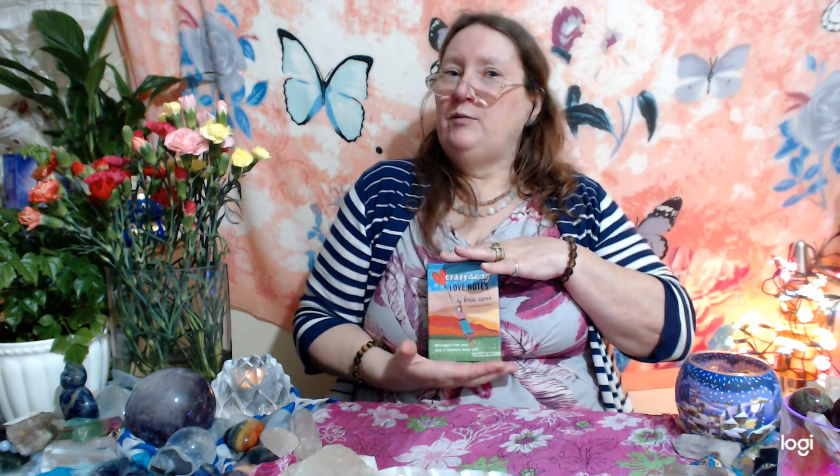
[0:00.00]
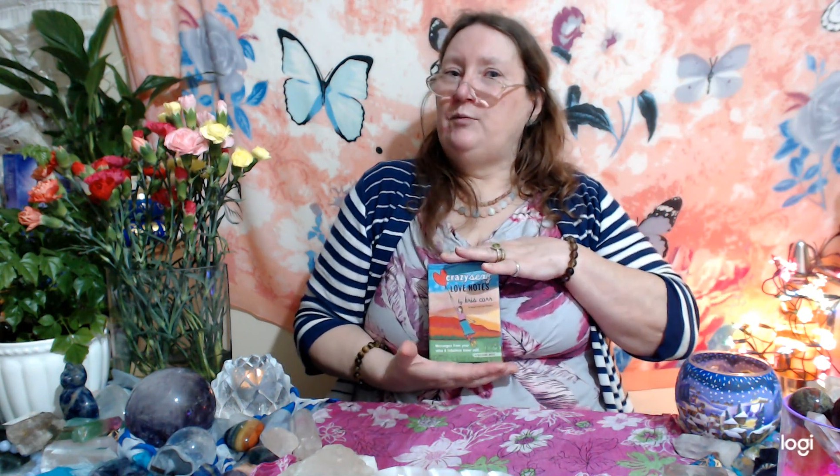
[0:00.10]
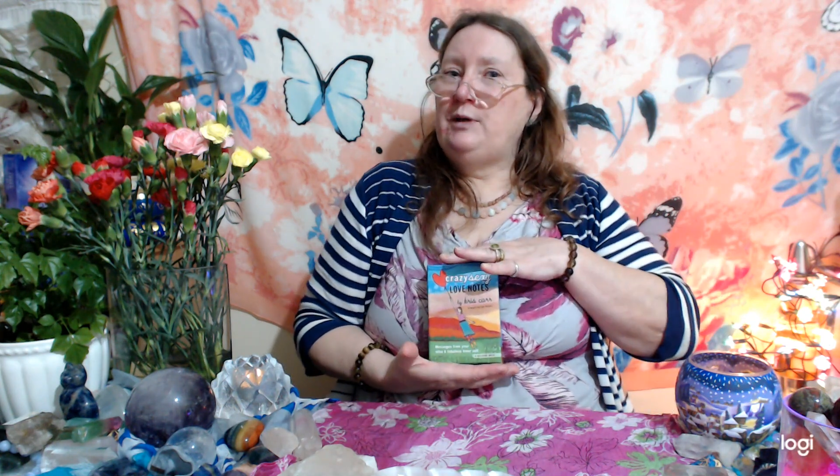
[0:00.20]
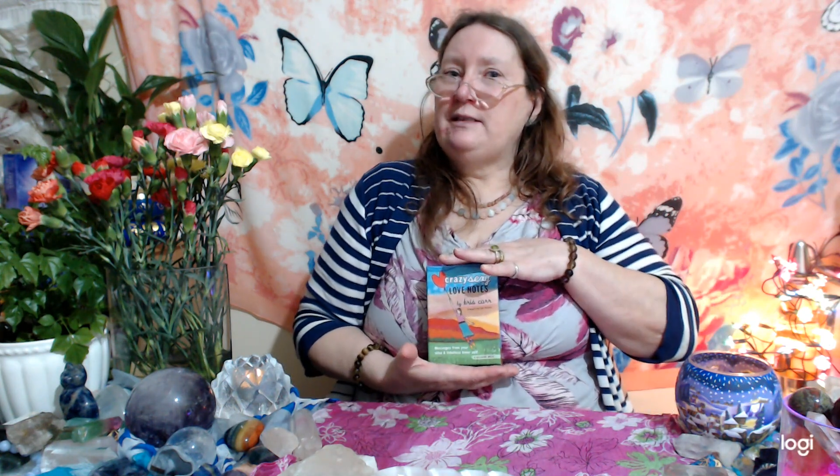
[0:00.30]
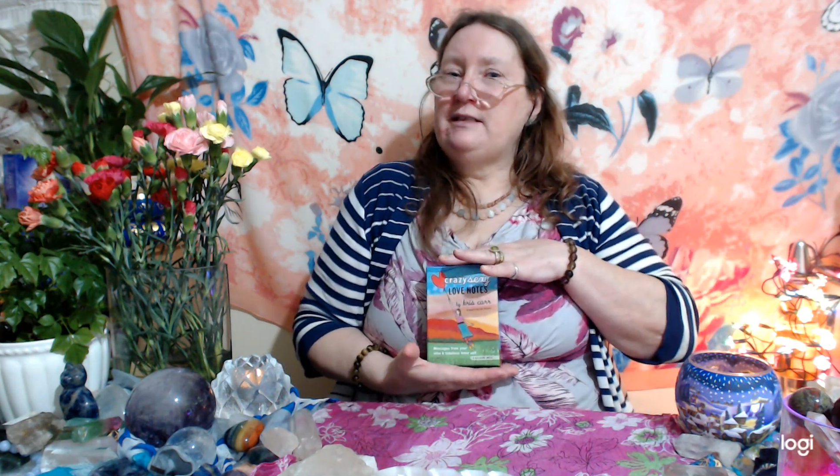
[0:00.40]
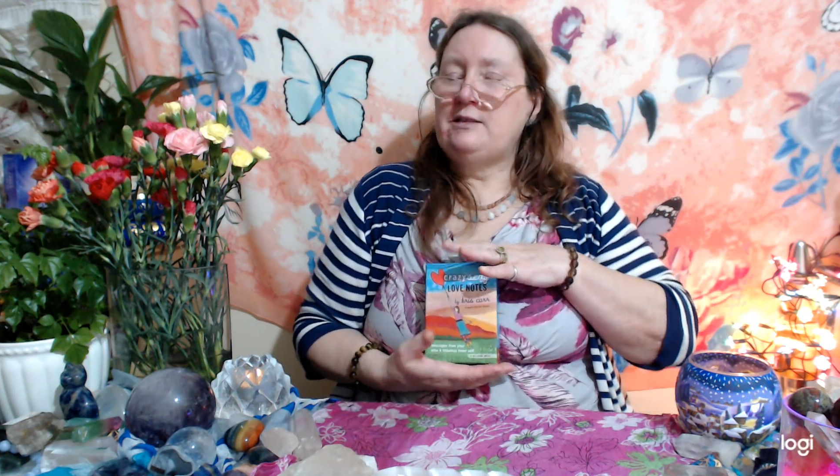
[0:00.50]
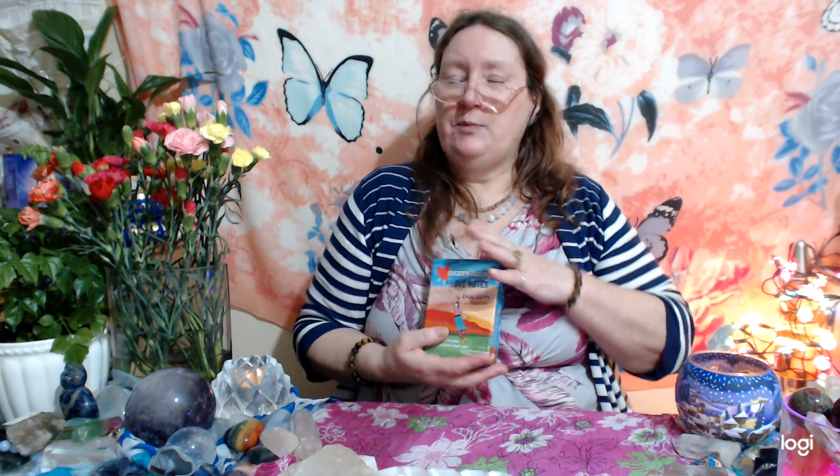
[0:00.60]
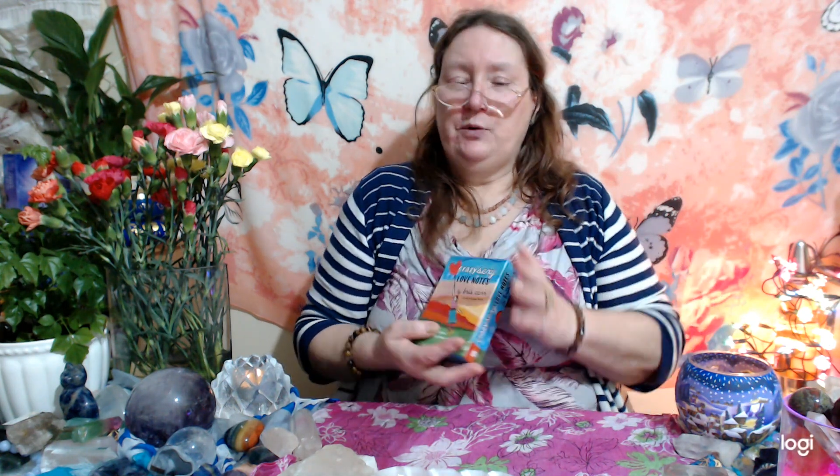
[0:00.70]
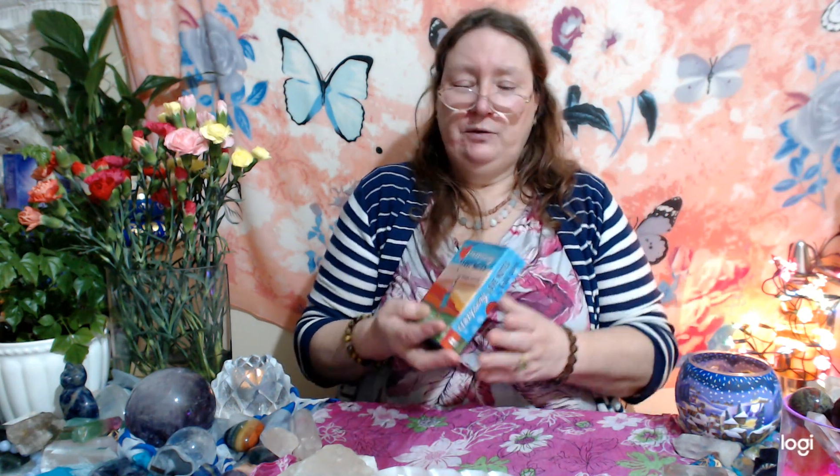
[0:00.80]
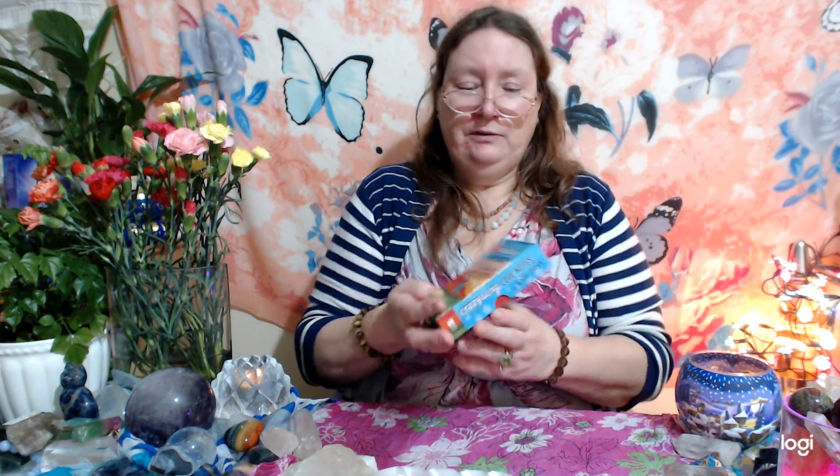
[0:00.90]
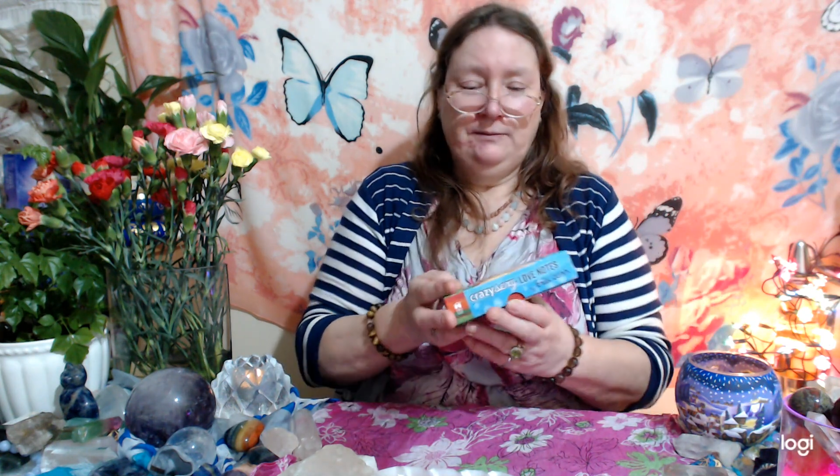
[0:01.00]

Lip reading: Pretty small.